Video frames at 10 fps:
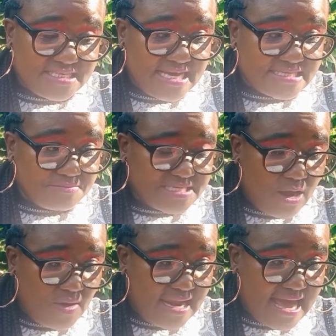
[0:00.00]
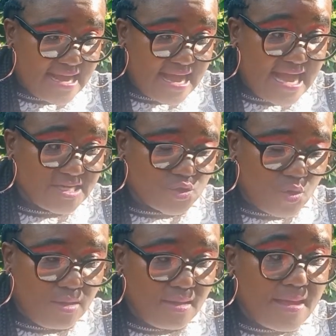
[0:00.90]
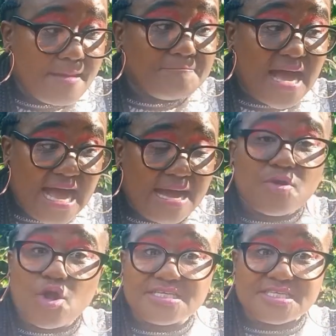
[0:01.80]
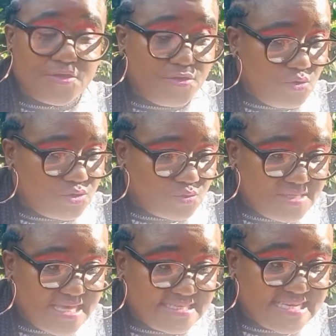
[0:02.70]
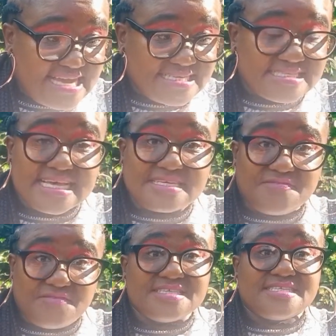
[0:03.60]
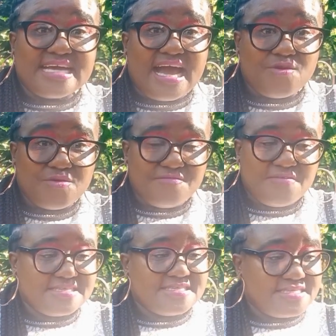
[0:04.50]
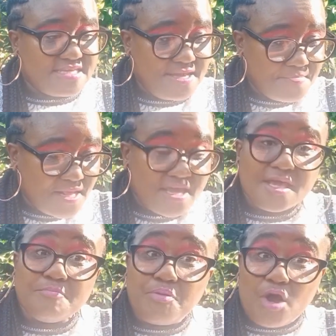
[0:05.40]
at Mtawelanga High School, Mom continued with her studies at Vista University in Port